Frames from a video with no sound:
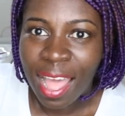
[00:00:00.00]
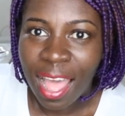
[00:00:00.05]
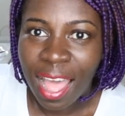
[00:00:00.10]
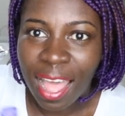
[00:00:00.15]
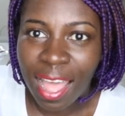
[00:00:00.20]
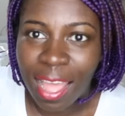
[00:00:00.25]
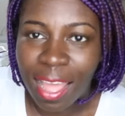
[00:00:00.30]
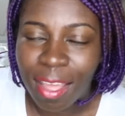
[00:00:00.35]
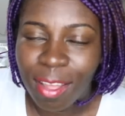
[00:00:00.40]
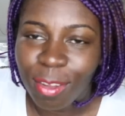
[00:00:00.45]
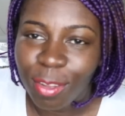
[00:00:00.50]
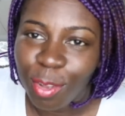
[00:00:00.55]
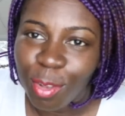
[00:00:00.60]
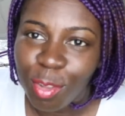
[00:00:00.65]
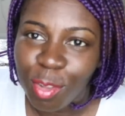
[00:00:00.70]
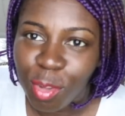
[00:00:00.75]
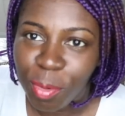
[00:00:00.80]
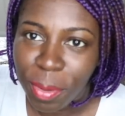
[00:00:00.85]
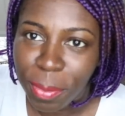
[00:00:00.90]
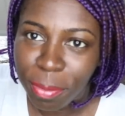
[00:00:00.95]
On
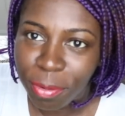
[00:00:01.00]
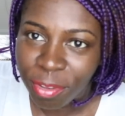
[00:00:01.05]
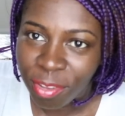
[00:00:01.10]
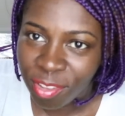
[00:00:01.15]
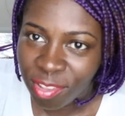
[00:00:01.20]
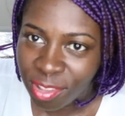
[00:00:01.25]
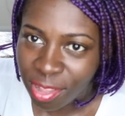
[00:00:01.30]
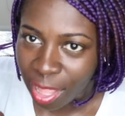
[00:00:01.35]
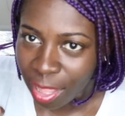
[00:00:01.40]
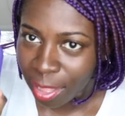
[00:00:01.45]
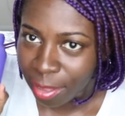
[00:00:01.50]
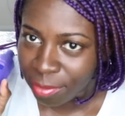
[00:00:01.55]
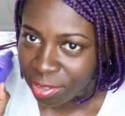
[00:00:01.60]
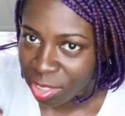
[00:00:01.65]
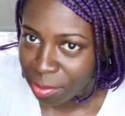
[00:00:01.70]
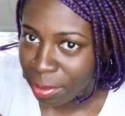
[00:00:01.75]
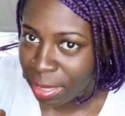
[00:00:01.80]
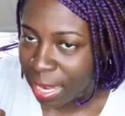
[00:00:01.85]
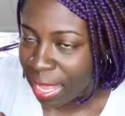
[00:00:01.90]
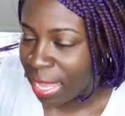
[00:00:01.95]
YouTube people use
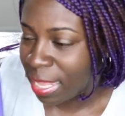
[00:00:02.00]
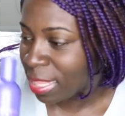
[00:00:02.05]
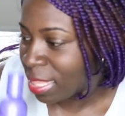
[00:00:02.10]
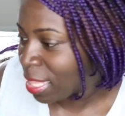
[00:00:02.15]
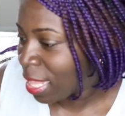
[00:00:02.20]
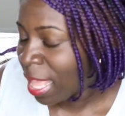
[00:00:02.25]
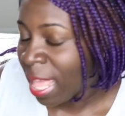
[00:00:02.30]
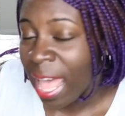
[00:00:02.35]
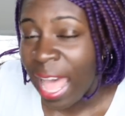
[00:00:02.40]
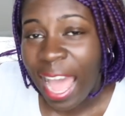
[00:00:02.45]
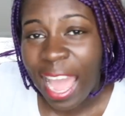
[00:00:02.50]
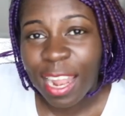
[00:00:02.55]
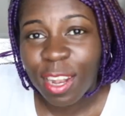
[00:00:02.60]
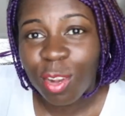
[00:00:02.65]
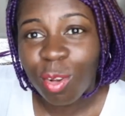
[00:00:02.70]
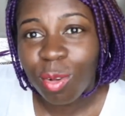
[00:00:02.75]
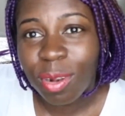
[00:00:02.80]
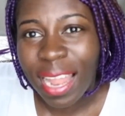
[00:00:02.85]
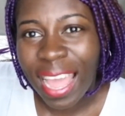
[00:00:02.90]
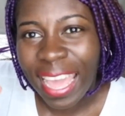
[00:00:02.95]
shimmer lights. I
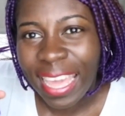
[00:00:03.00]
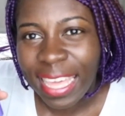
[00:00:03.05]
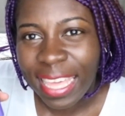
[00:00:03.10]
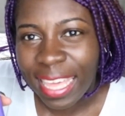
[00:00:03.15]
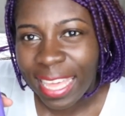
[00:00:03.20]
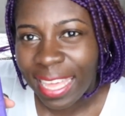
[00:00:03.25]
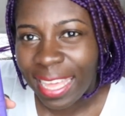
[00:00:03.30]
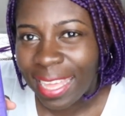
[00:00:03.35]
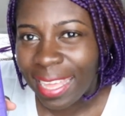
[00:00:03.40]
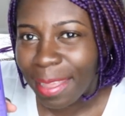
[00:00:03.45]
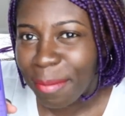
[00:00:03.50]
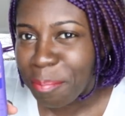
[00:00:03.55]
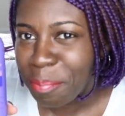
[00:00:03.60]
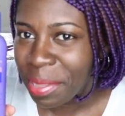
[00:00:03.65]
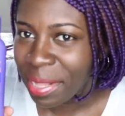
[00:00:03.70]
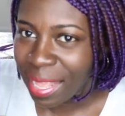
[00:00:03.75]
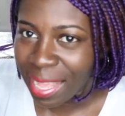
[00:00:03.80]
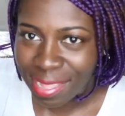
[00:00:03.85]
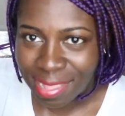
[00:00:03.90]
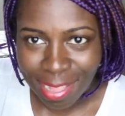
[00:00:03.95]
do like it,
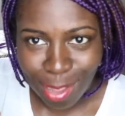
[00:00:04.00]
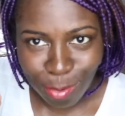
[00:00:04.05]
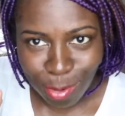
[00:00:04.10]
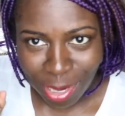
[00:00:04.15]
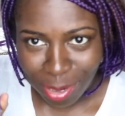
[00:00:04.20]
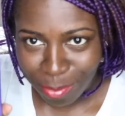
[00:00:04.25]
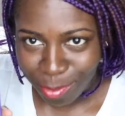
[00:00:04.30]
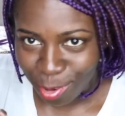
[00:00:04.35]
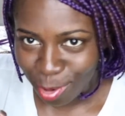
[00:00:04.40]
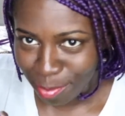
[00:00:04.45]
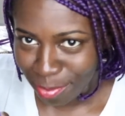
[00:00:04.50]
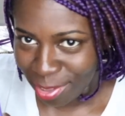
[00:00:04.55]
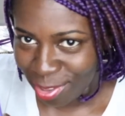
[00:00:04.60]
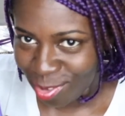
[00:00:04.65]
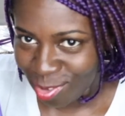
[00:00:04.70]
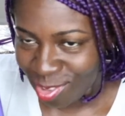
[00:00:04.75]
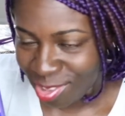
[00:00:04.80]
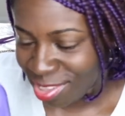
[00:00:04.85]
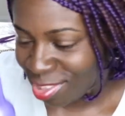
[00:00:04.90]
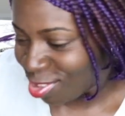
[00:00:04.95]
but that's not what I'm going to be
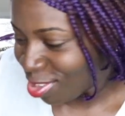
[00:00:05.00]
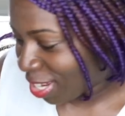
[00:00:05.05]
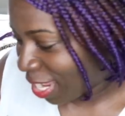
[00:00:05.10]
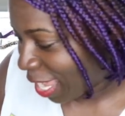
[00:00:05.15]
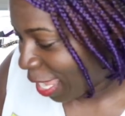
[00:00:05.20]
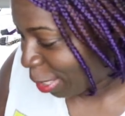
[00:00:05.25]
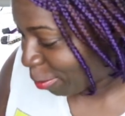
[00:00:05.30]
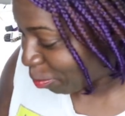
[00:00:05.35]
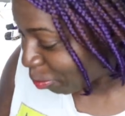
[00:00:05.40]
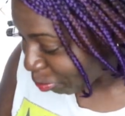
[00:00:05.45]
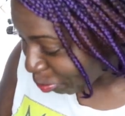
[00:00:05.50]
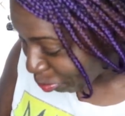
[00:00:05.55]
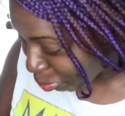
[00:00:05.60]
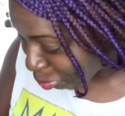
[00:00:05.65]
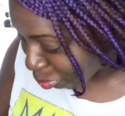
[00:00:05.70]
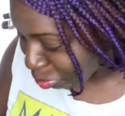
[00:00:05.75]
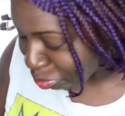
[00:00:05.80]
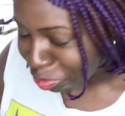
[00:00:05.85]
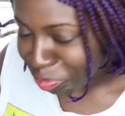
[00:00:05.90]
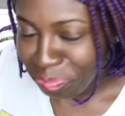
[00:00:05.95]
using today.
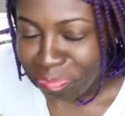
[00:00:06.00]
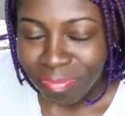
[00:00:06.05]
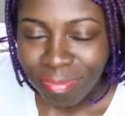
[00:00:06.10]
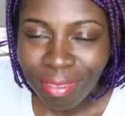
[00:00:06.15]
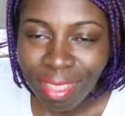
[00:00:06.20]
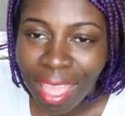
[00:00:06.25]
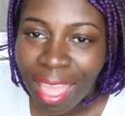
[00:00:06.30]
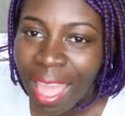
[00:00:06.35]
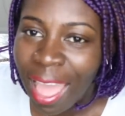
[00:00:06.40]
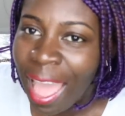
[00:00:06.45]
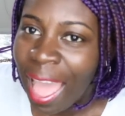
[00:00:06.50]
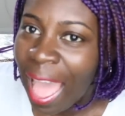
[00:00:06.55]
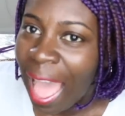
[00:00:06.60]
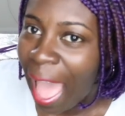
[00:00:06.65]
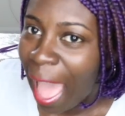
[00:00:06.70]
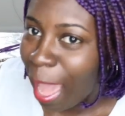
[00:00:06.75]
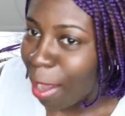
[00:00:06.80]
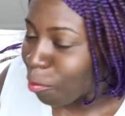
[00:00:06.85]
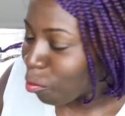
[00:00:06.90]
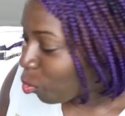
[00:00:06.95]

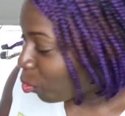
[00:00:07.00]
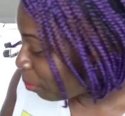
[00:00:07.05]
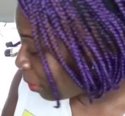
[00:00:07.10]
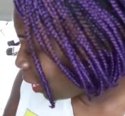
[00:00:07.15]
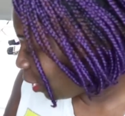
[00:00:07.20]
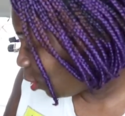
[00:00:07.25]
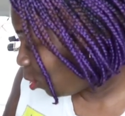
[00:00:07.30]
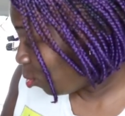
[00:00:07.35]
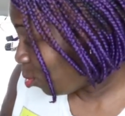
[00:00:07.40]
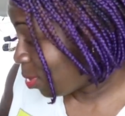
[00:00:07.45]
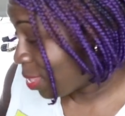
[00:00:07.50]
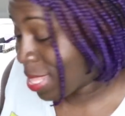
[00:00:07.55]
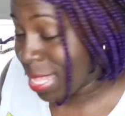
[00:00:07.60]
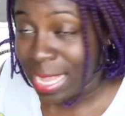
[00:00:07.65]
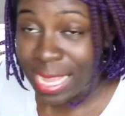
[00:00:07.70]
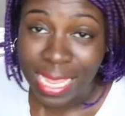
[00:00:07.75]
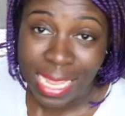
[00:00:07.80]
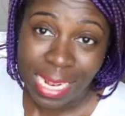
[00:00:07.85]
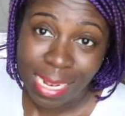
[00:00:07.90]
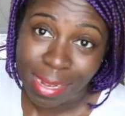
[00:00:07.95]
I will be
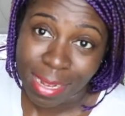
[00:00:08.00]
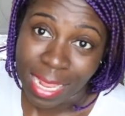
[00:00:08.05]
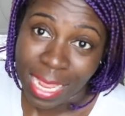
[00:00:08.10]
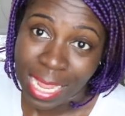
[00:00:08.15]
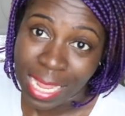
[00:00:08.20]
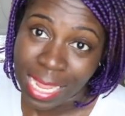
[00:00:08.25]
using